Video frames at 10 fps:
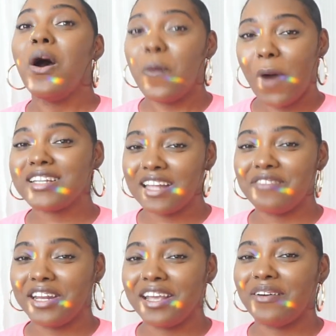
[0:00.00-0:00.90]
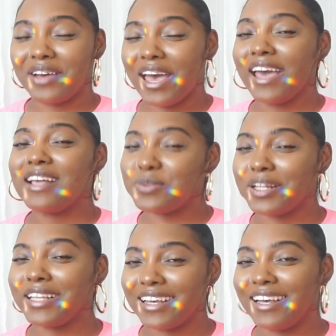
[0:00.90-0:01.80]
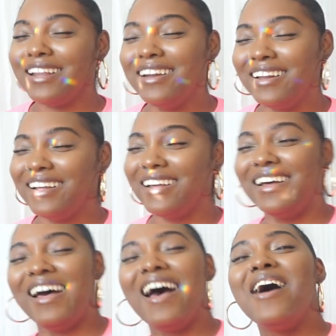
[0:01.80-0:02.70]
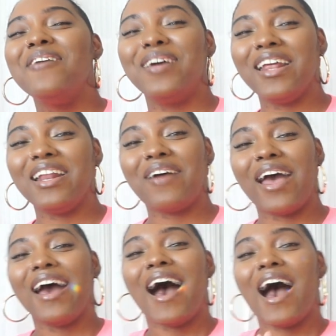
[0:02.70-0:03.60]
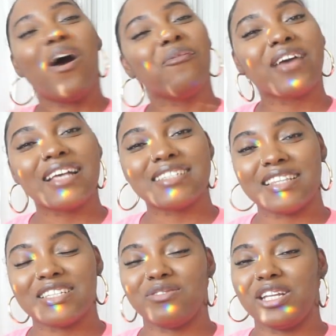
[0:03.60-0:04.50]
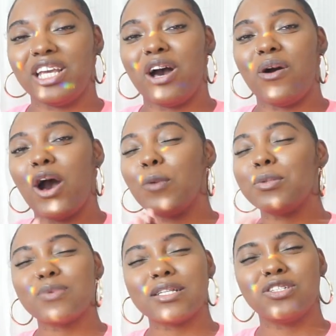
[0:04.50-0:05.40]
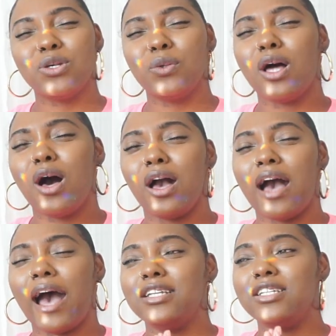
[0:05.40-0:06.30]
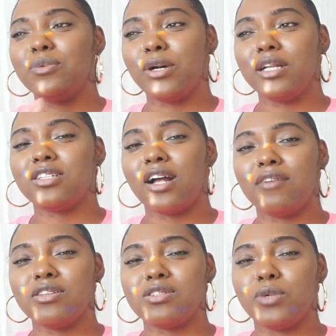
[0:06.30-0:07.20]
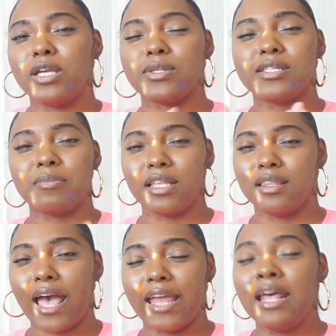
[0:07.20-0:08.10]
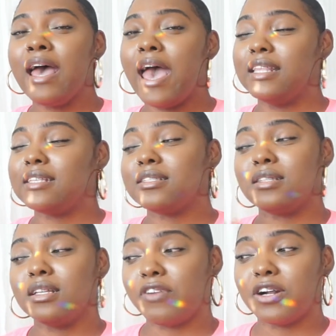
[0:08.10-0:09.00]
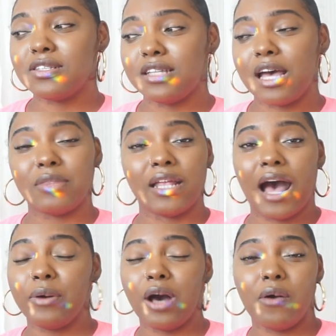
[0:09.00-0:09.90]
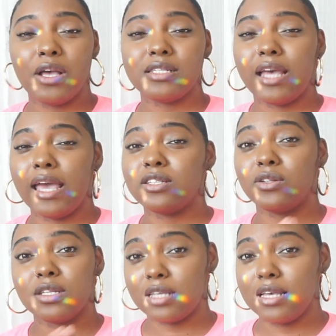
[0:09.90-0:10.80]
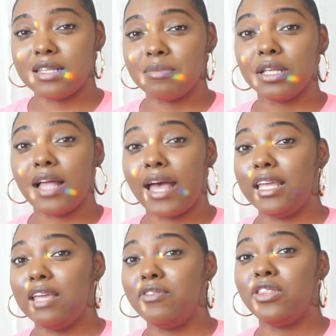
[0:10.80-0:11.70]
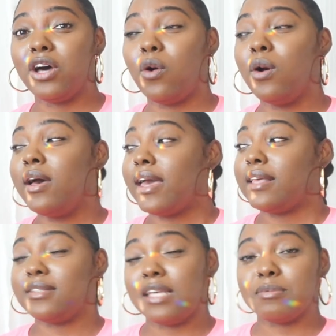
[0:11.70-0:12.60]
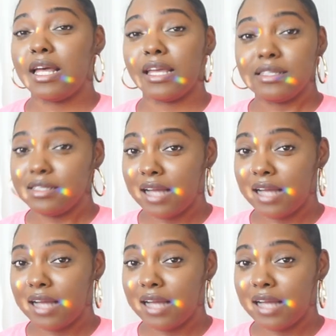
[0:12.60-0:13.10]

watch that video, okay? It's really good. But anyway, I hope you guys like this video. I hope this wasn't too long. I did want to start off this week with something light, and this is the first step that I will always take. So this is something light, even though it seems like it's